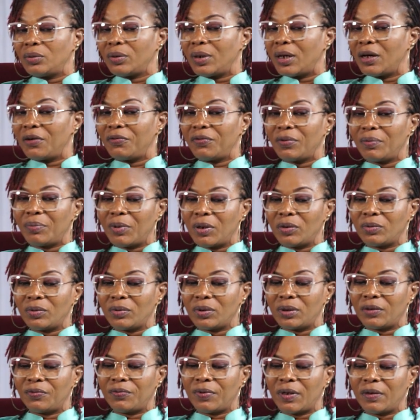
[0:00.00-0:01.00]
And we have about
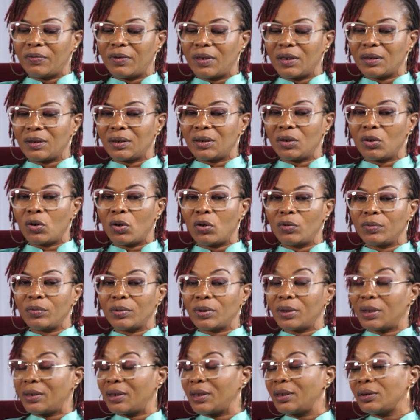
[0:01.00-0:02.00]
25 that still
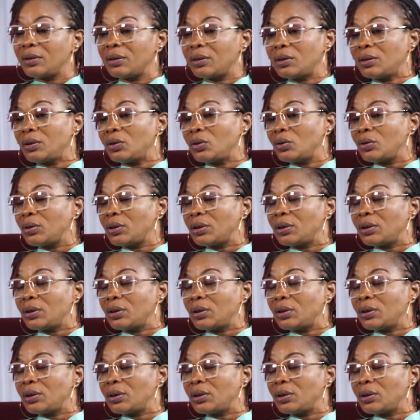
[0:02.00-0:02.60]
comes around to